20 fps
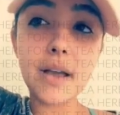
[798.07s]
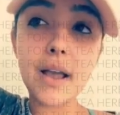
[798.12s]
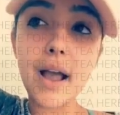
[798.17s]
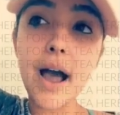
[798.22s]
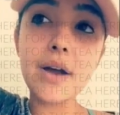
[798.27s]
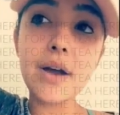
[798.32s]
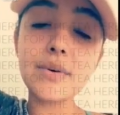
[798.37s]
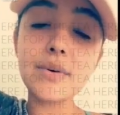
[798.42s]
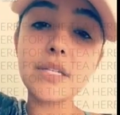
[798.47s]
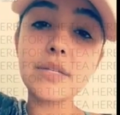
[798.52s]

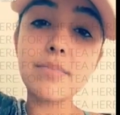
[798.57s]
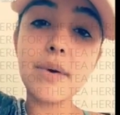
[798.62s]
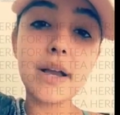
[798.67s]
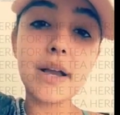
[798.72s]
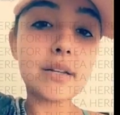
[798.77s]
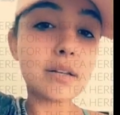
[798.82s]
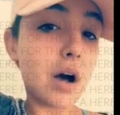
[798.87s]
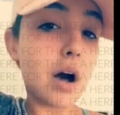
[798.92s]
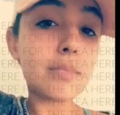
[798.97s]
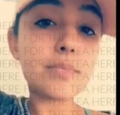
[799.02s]
Like, I
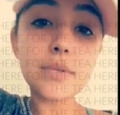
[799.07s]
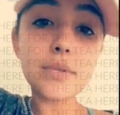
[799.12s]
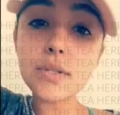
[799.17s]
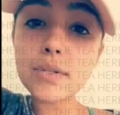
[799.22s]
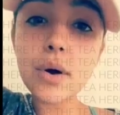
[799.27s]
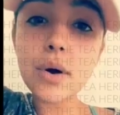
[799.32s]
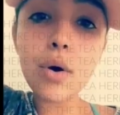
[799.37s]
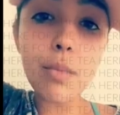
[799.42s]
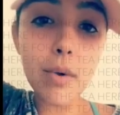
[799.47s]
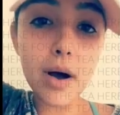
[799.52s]
respect cops
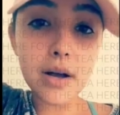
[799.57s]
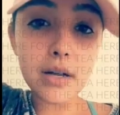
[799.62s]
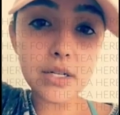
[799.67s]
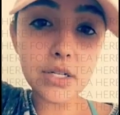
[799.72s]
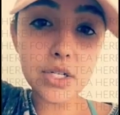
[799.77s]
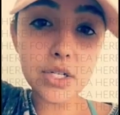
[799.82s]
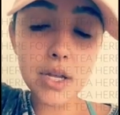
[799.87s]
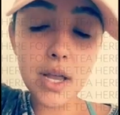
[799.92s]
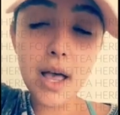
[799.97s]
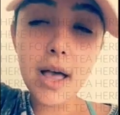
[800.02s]
so
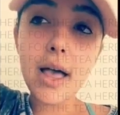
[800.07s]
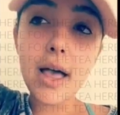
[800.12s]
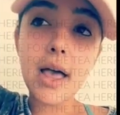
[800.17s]
much.